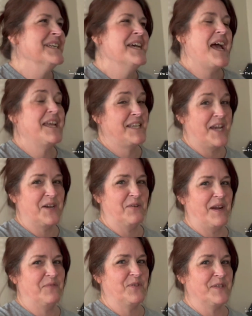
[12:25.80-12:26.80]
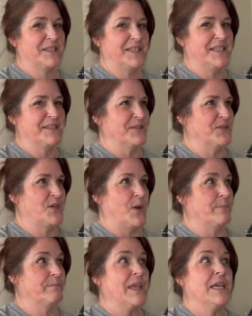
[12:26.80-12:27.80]
I decorate for the season,
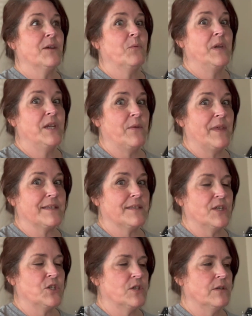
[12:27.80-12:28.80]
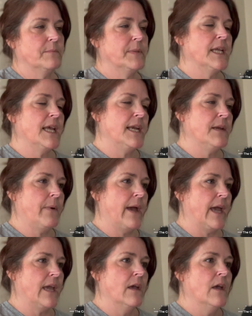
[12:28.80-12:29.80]
so we know that's not true. But
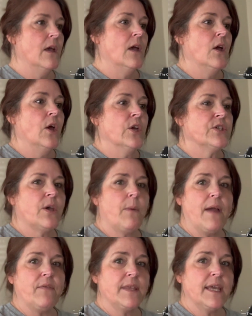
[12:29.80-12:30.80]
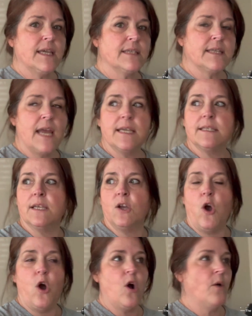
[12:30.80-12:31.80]
anyway, so everything is nice and
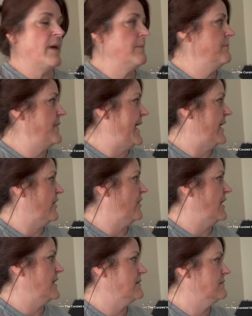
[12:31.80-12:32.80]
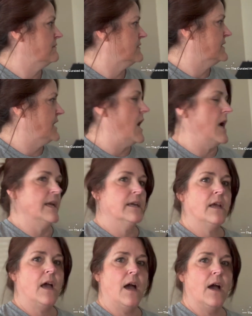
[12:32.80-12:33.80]
calm and bare and done.
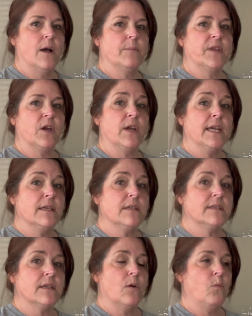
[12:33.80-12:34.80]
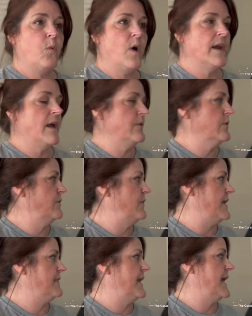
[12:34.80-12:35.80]
There is one other
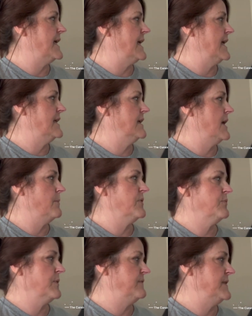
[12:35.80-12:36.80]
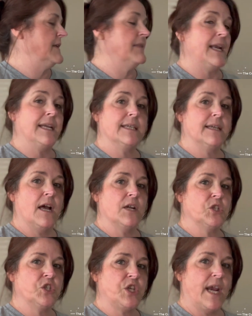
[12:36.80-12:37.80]
thing that I ended up thrifting that I did not
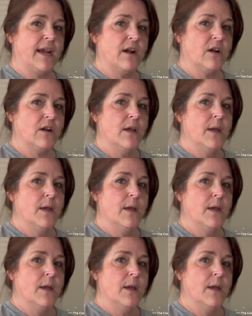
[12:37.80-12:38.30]
share